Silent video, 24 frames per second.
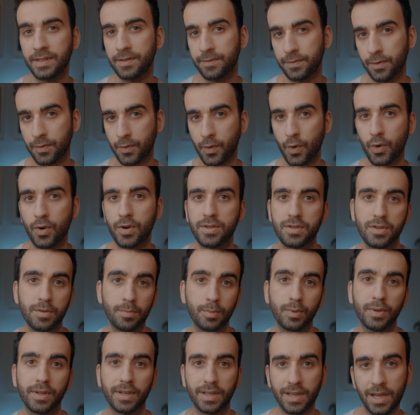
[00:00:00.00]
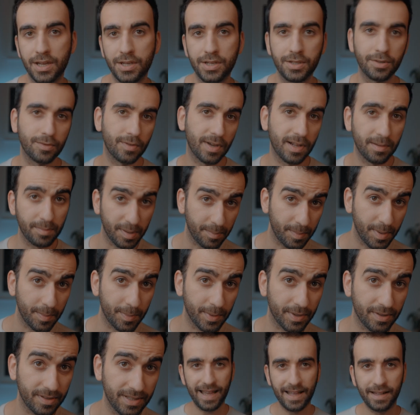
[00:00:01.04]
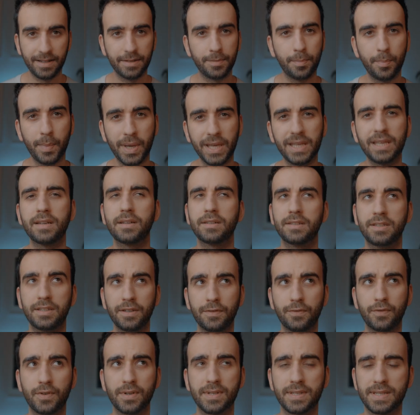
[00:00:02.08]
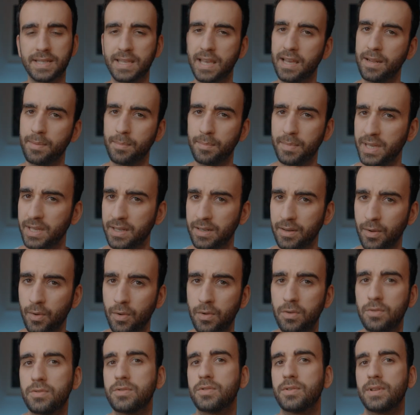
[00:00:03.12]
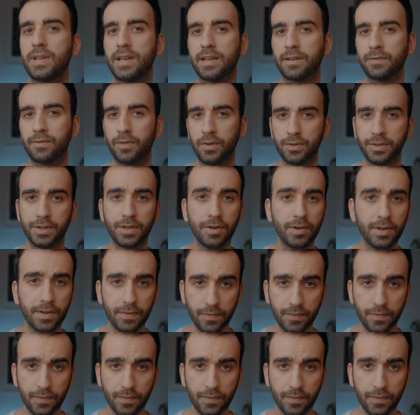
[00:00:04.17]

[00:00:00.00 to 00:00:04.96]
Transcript: if of course you put the cash into helping people. And making a difference can mean also like volunteering